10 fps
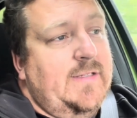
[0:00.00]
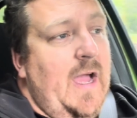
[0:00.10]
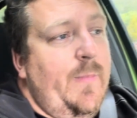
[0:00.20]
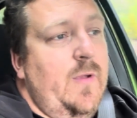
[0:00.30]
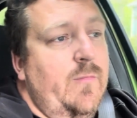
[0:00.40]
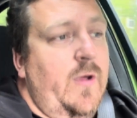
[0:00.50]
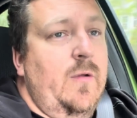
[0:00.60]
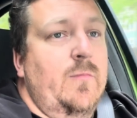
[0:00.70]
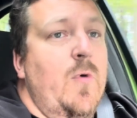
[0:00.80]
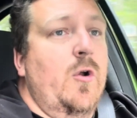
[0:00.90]
happen, but
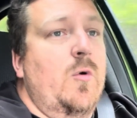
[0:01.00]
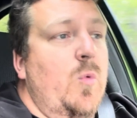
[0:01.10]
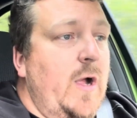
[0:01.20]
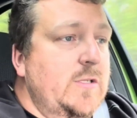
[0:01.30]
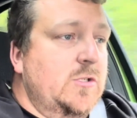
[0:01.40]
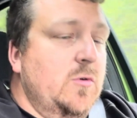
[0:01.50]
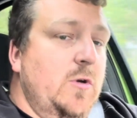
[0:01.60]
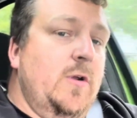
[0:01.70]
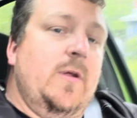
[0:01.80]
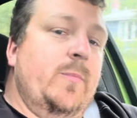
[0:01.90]
motor runs
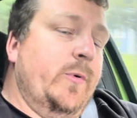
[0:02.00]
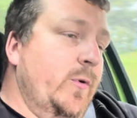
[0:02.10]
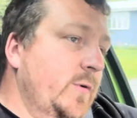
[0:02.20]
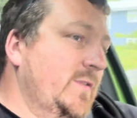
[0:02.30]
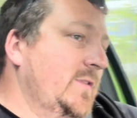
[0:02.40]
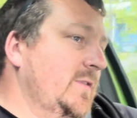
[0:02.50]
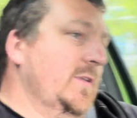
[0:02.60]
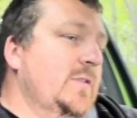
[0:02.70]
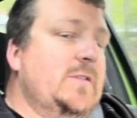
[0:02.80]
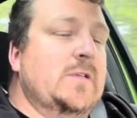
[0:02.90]
good, it boosts,
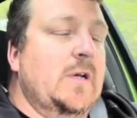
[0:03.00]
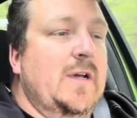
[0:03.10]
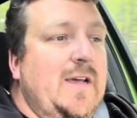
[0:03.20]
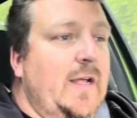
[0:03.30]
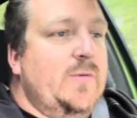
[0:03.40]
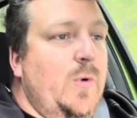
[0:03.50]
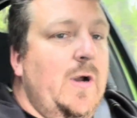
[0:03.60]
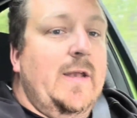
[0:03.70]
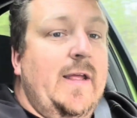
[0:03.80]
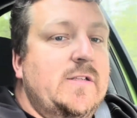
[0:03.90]
it's where
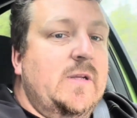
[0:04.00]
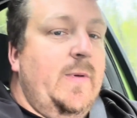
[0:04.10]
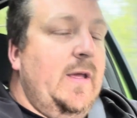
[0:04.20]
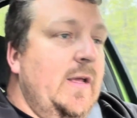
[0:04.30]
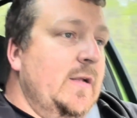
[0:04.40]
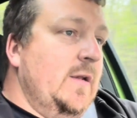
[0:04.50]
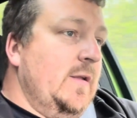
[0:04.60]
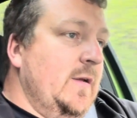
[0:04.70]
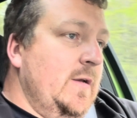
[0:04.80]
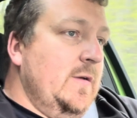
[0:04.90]
it needs to be, and
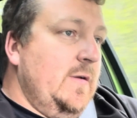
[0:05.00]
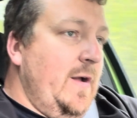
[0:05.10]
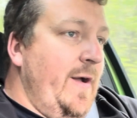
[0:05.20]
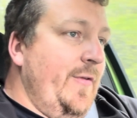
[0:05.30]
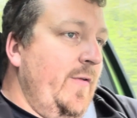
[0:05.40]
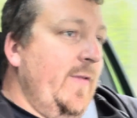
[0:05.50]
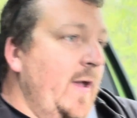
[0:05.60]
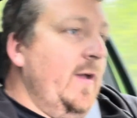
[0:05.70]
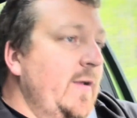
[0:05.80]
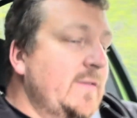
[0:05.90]
other than
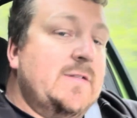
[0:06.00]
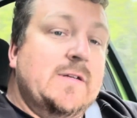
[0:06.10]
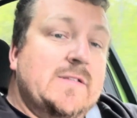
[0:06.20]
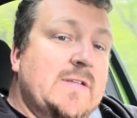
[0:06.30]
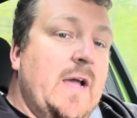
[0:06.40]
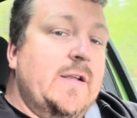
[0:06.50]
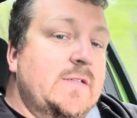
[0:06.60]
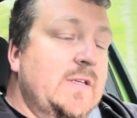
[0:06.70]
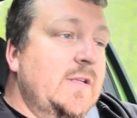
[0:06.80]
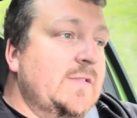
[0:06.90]
that, it's sad to
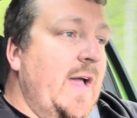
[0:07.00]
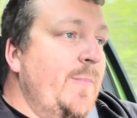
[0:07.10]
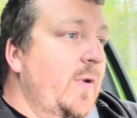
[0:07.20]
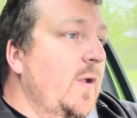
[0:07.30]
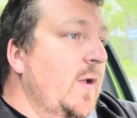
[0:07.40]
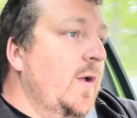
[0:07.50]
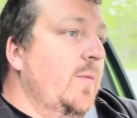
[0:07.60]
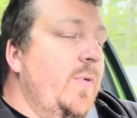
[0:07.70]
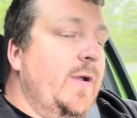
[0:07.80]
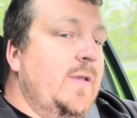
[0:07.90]
see this
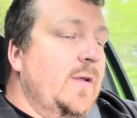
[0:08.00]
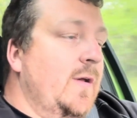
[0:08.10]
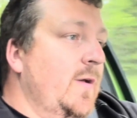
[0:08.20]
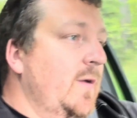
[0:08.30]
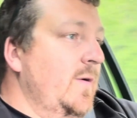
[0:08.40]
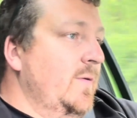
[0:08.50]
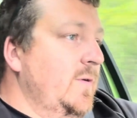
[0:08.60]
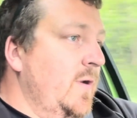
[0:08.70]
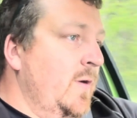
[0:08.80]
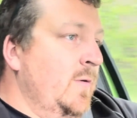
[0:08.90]
happen, but
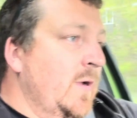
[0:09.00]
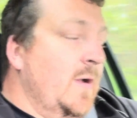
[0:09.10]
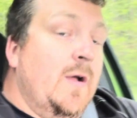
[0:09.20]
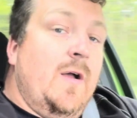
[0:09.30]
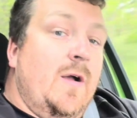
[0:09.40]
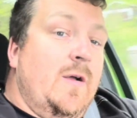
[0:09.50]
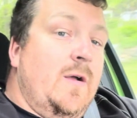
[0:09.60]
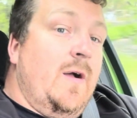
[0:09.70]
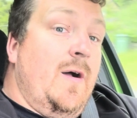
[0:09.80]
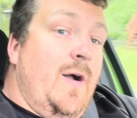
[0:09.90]
you
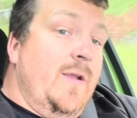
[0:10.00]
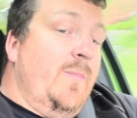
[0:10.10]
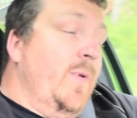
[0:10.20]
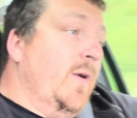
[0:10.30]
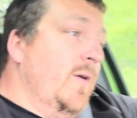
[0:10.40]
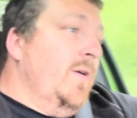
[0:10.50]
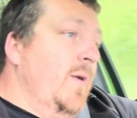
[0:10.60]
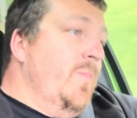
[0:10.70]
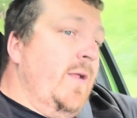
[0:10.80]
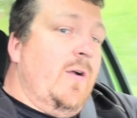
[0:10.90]
know, on to bigger
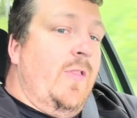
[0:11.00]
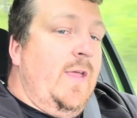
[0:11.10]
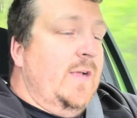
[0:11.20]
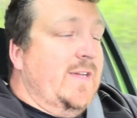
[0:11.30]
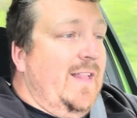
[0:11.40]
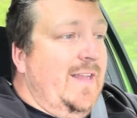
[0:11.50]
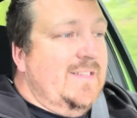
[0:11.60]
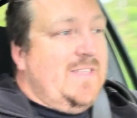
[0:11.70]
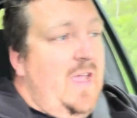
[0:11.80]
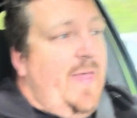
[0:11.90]
and better things. I'd like to
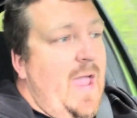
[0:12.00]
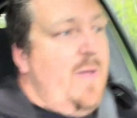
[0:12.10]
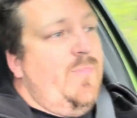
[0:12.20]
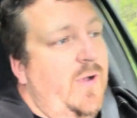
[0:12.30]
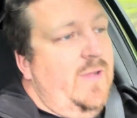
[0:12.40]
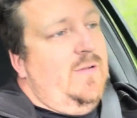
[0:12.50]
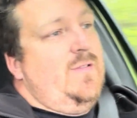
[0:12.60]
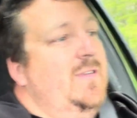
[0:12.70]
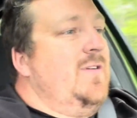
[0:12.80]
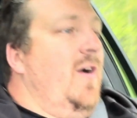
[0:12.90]
say that, but
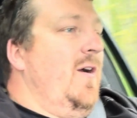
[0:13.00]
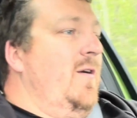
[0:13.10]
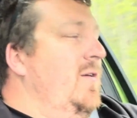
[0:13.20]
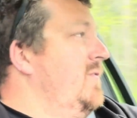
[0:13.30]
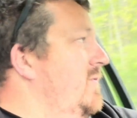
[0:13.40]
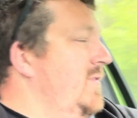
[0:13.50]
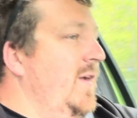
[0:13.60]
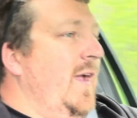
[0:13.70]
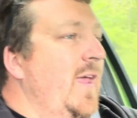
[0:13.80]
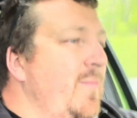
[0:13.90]
this car,
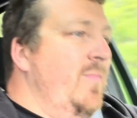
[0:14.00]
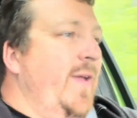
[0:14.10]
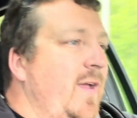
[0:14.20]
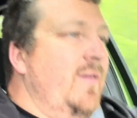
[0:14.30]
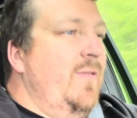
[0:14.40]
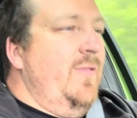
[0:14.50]
I had like a